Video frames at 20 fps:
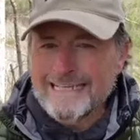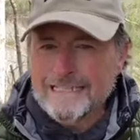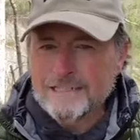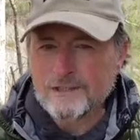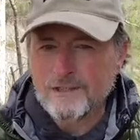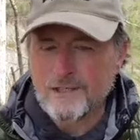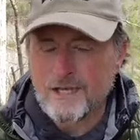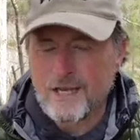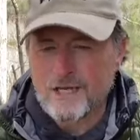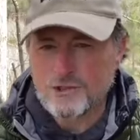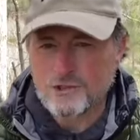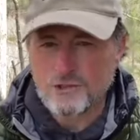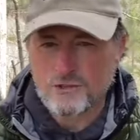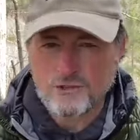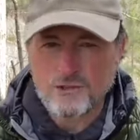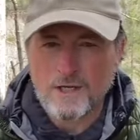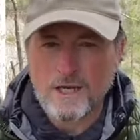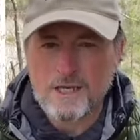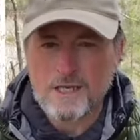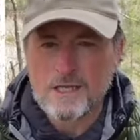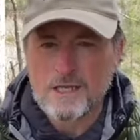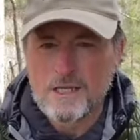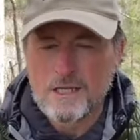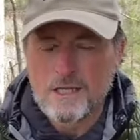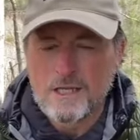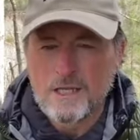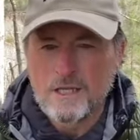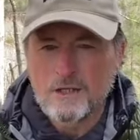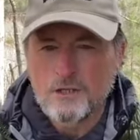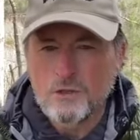easily, I should say.
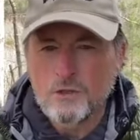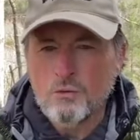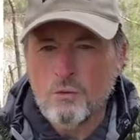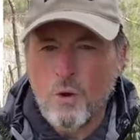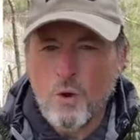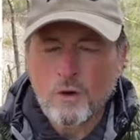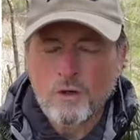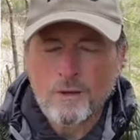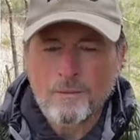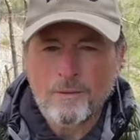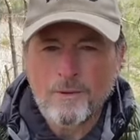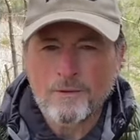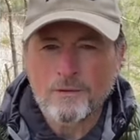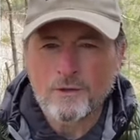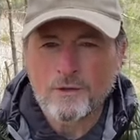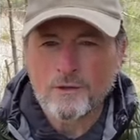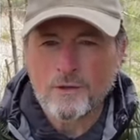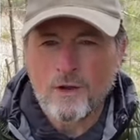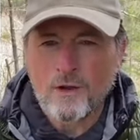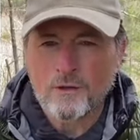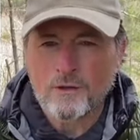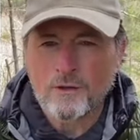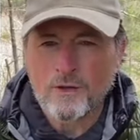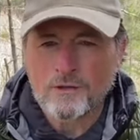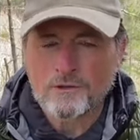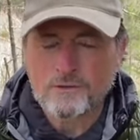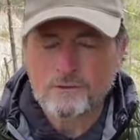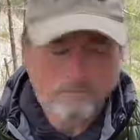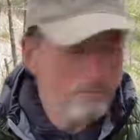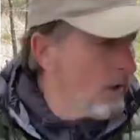You walk up on your dog and
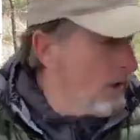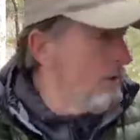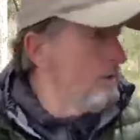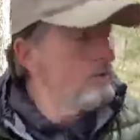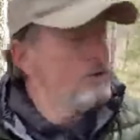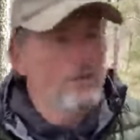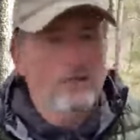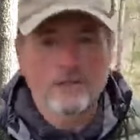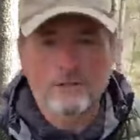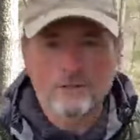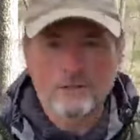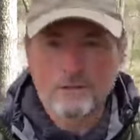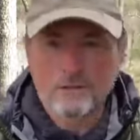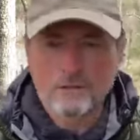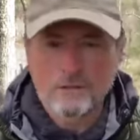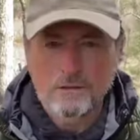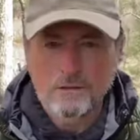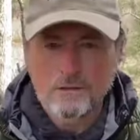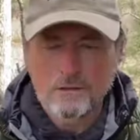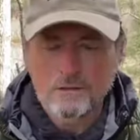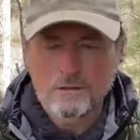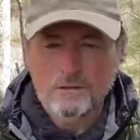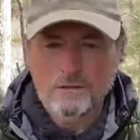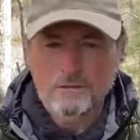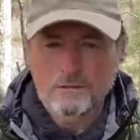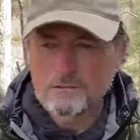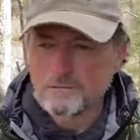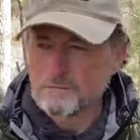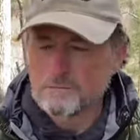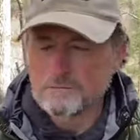all of a sudden, oh, geez.
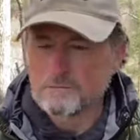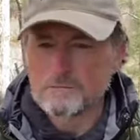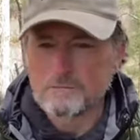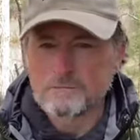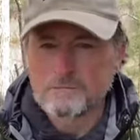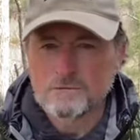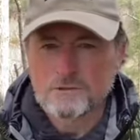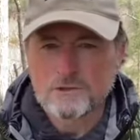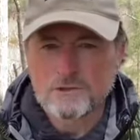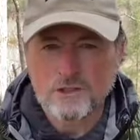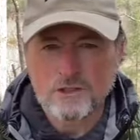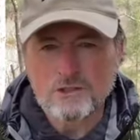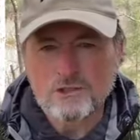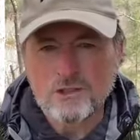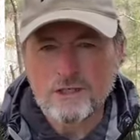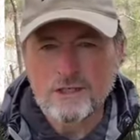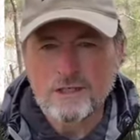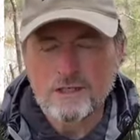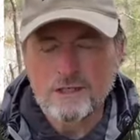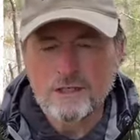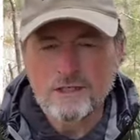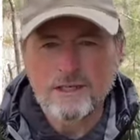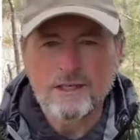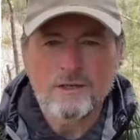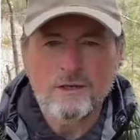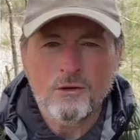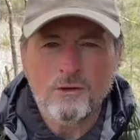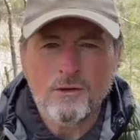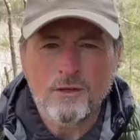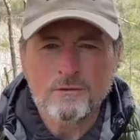Seriously? You
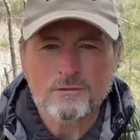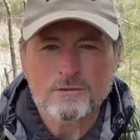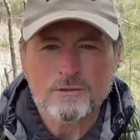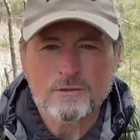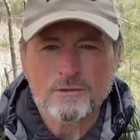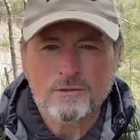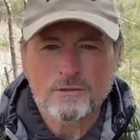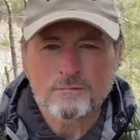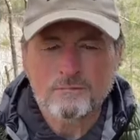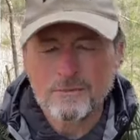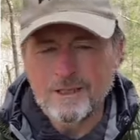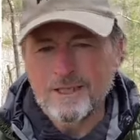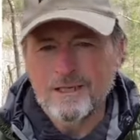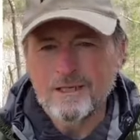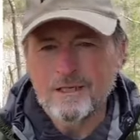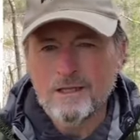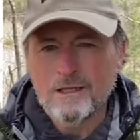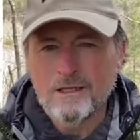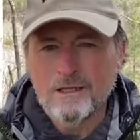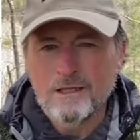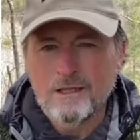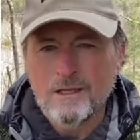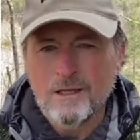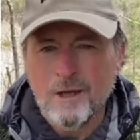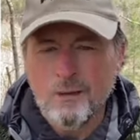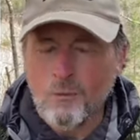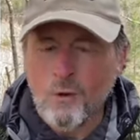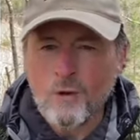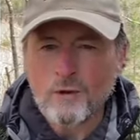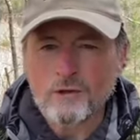didn't know that was me?
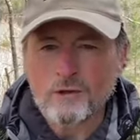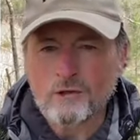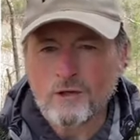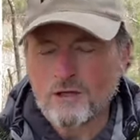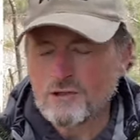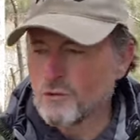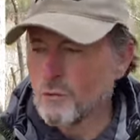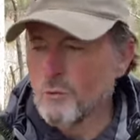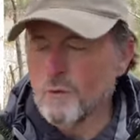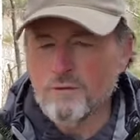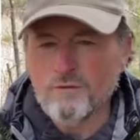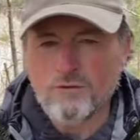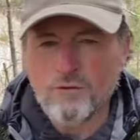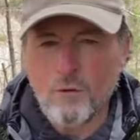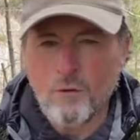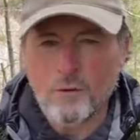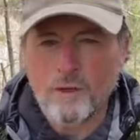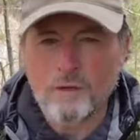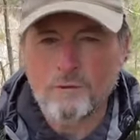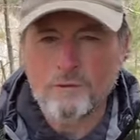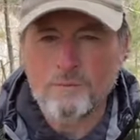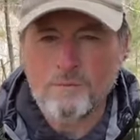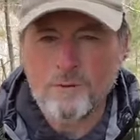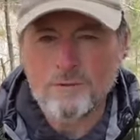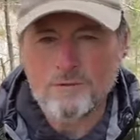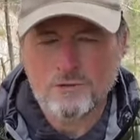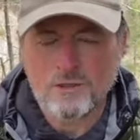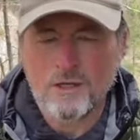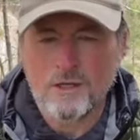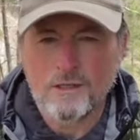I'm walking across a wooden floor here with
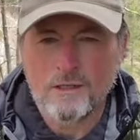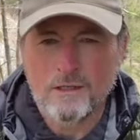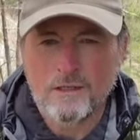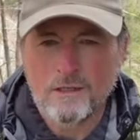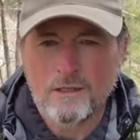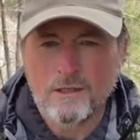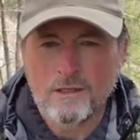boots on.